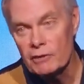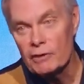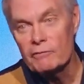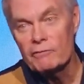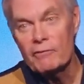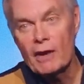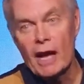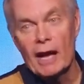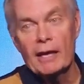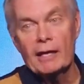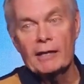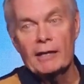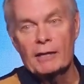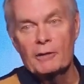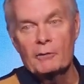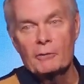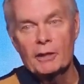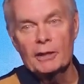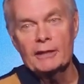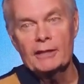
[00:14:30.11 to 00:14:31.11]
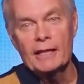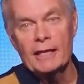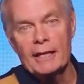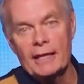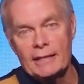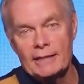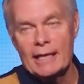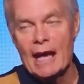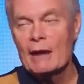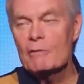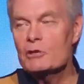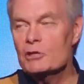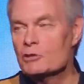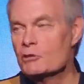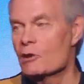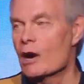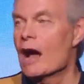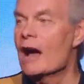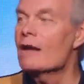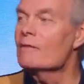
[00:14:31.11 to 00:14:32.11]
And finally, one day, as I was
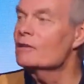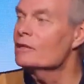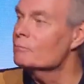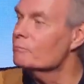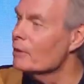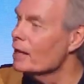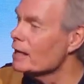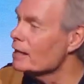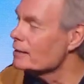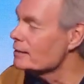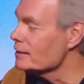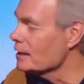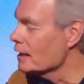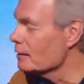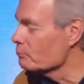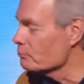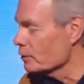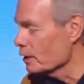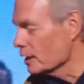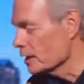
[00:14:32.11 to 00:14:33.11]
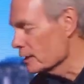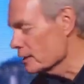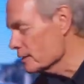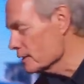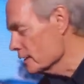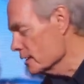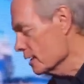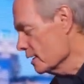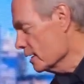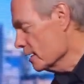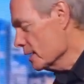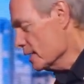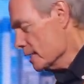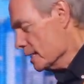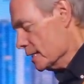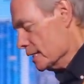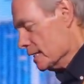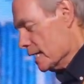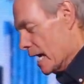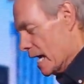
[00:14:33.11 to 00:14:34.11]
driving past that place,
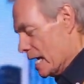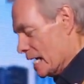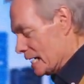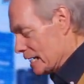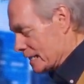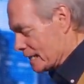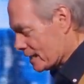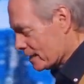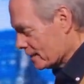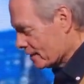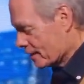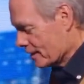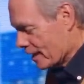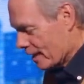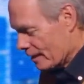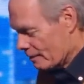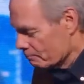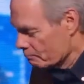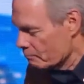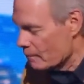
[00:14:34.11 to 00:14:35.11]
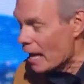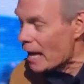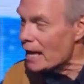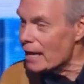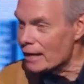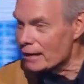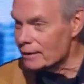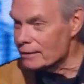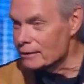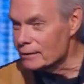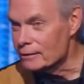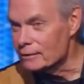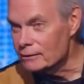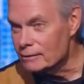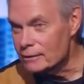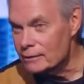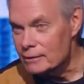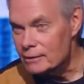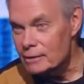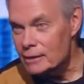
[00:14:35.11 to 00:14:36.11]
I just got mad.
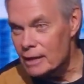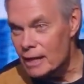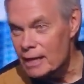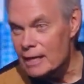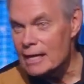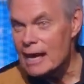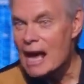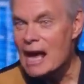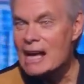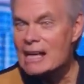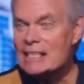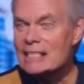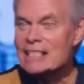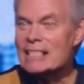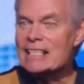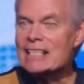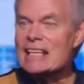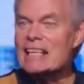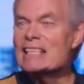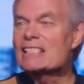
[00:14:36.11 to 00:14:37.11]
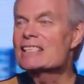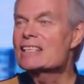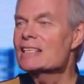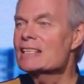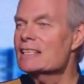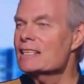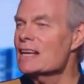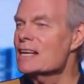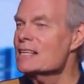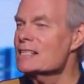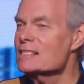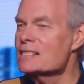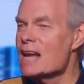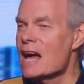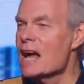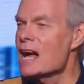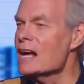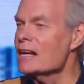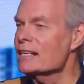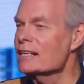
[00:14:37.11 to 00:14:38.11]
And I said, Satan,
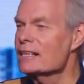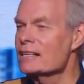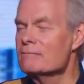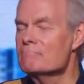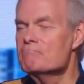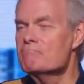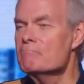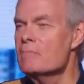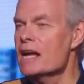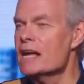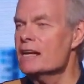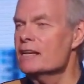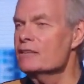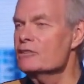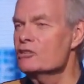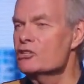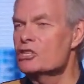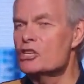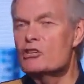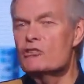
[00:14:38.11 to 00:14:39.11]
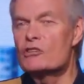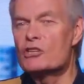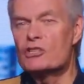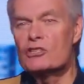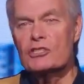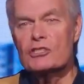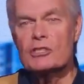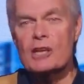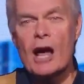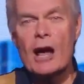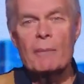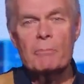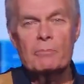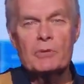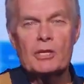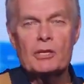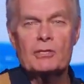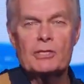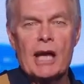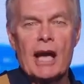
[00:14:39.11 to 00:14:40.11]
I command you to stop
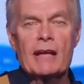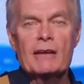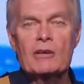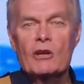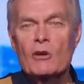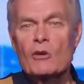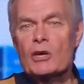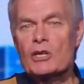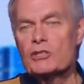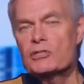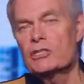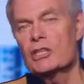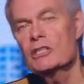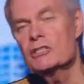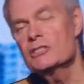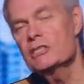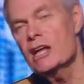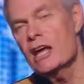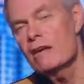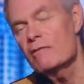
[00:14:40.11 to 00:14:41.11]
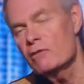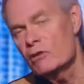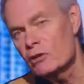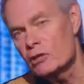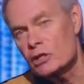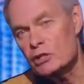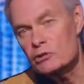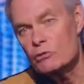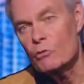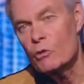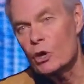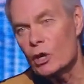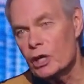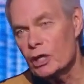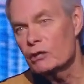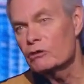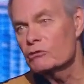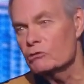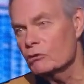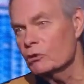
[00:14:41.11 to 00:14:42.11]
this. I know it's the devil that's
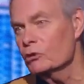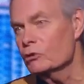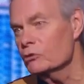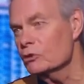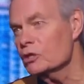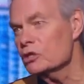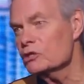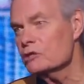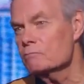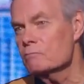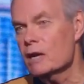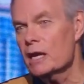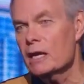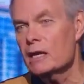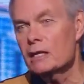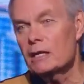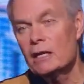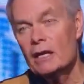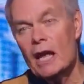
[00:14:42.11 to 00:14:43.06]
working through this man.